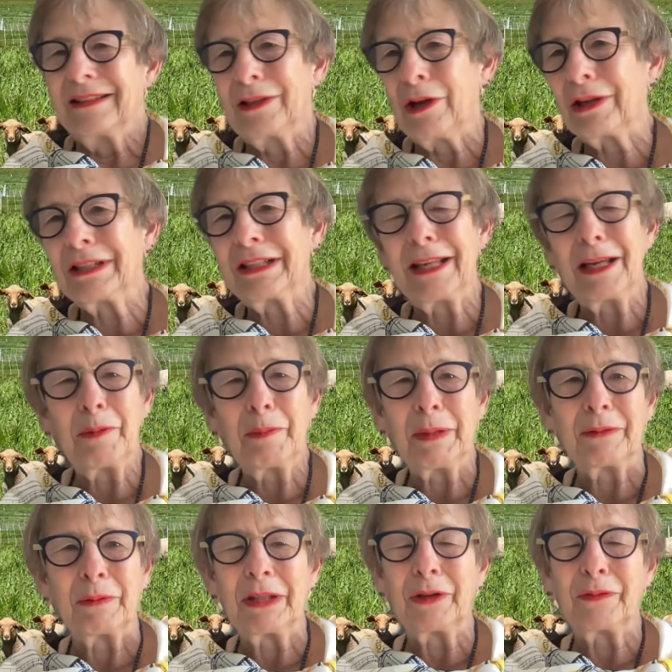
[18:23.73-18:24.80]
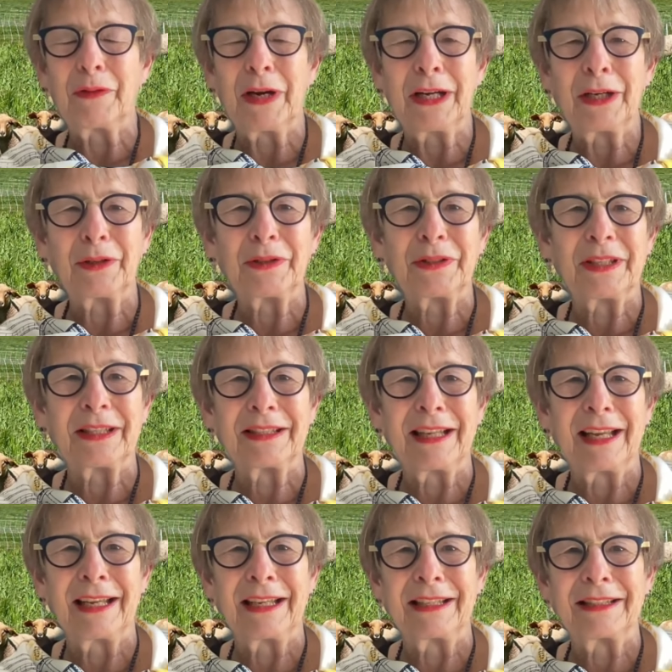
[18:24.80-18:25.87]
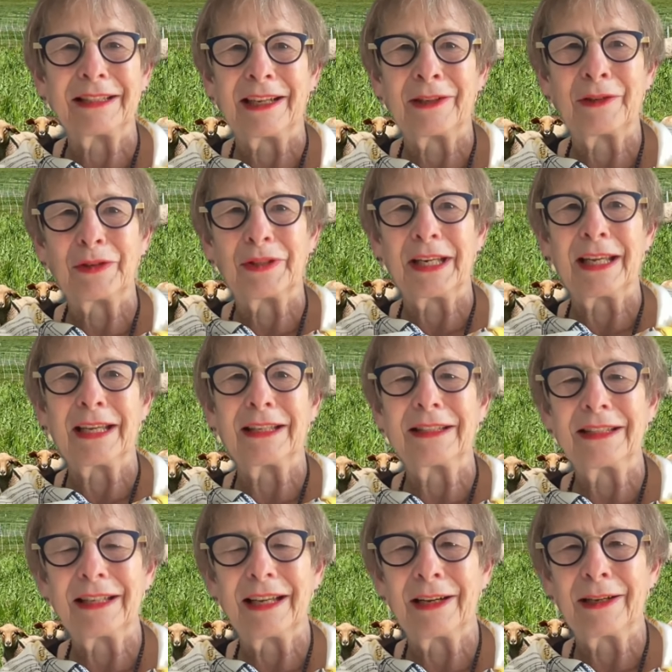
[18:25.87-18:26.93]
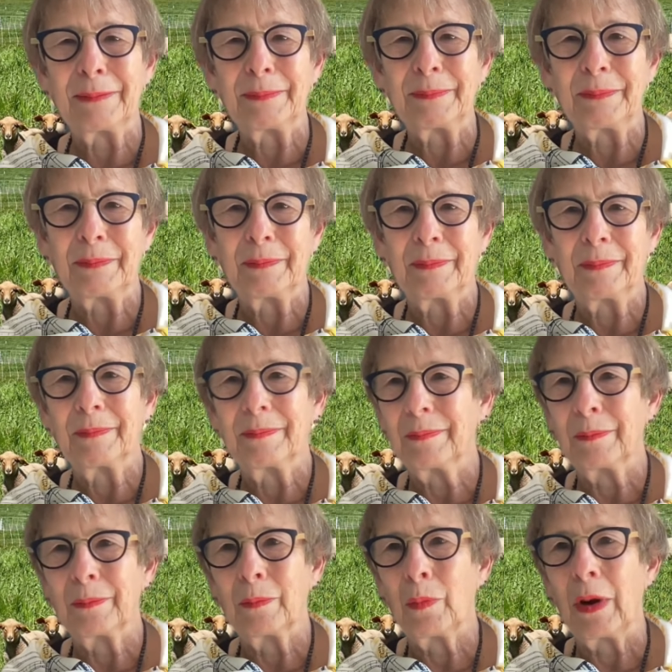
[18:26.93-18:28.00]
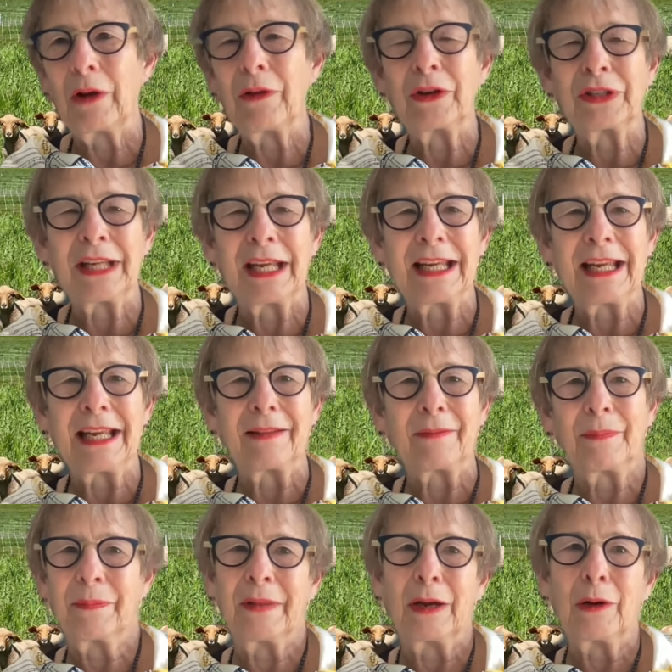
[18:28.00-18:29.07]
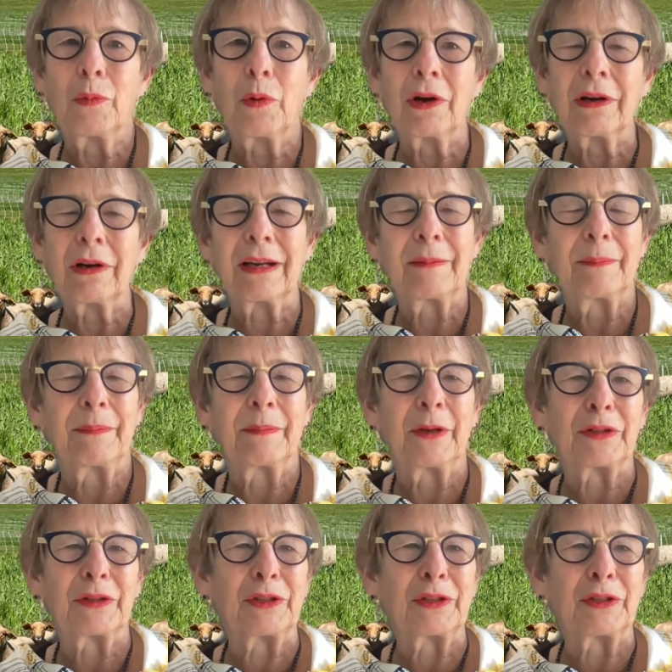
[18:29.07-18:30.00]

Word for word: talk to them and read their files and and understand um, where they're taking their work, their